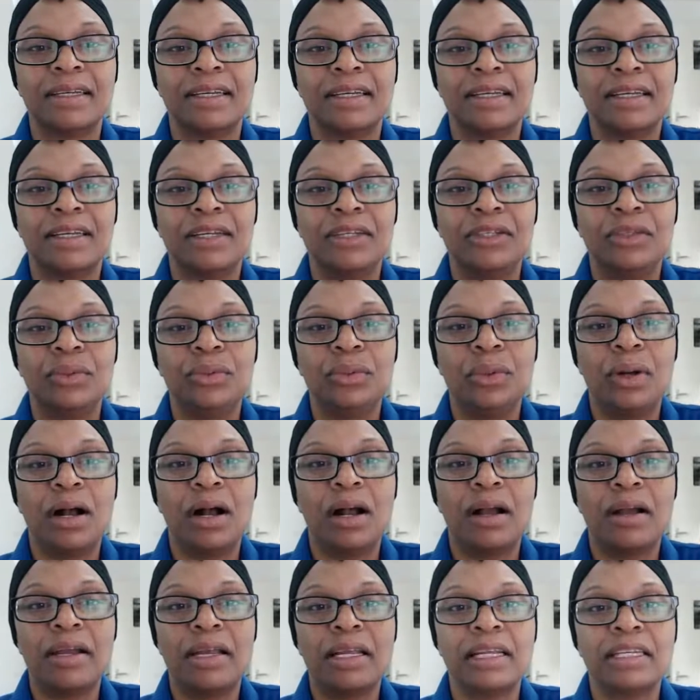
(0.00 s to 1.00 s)
You
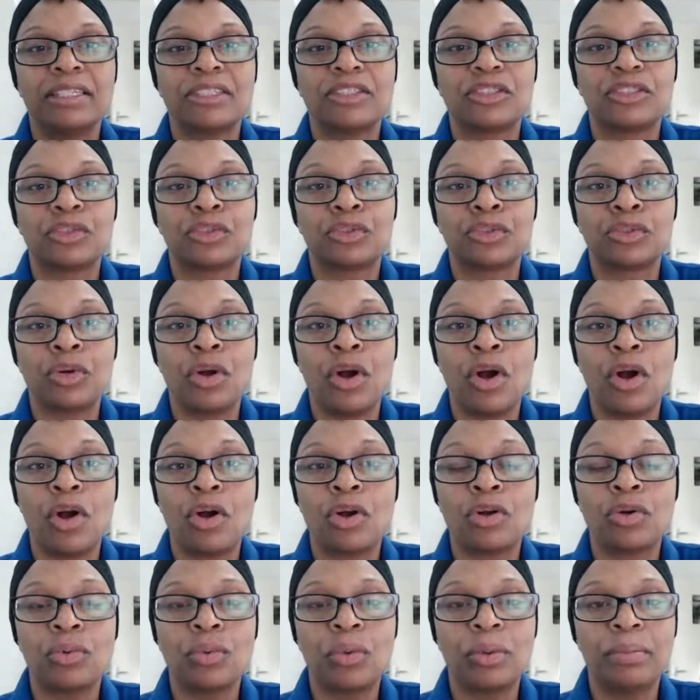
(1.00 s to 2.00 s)
are a
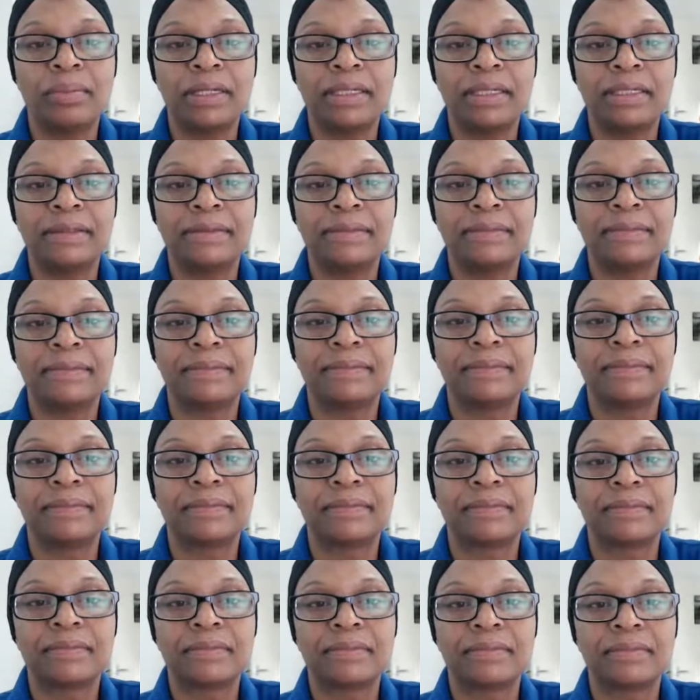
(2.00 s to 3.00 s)
strong woman.
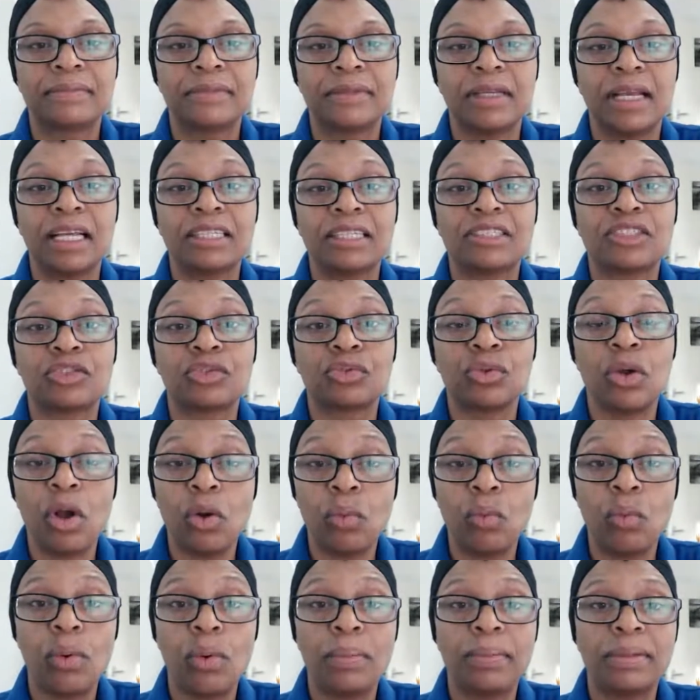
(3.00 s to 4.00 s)
A strong
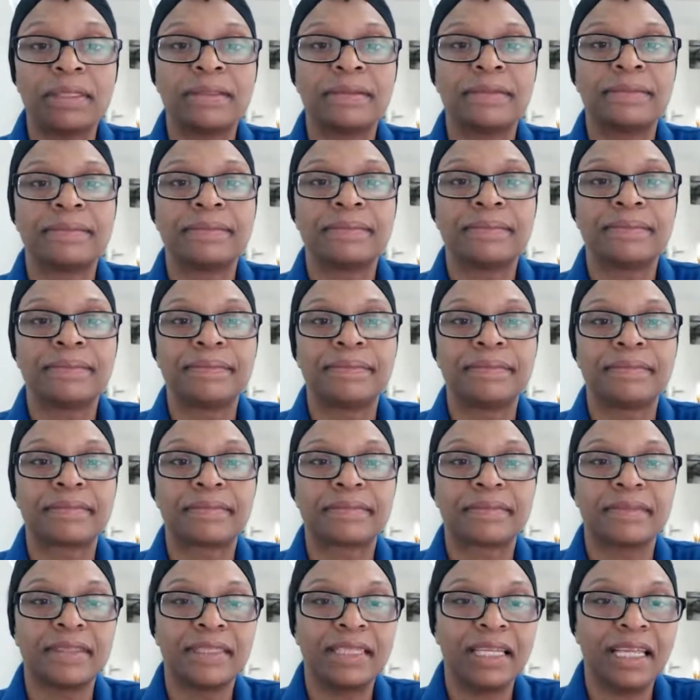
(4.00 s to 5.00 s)
woman.
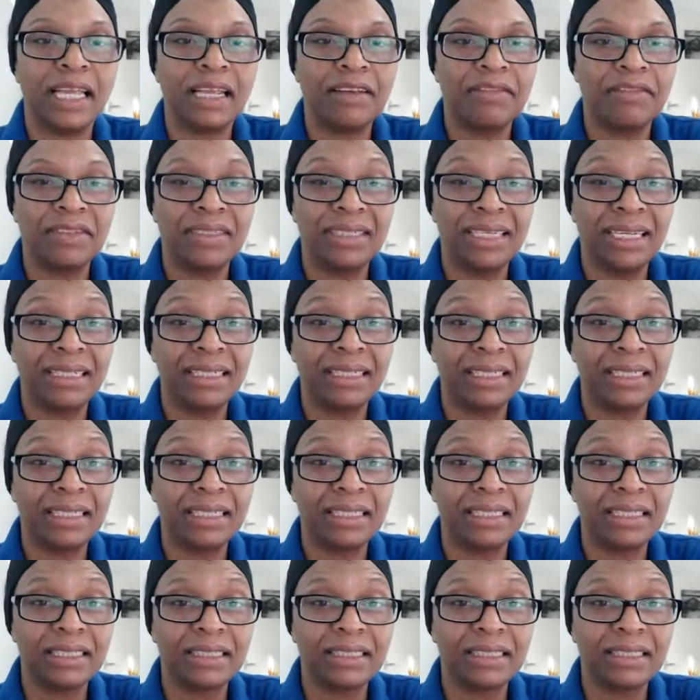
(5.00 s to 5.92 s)
Evidently,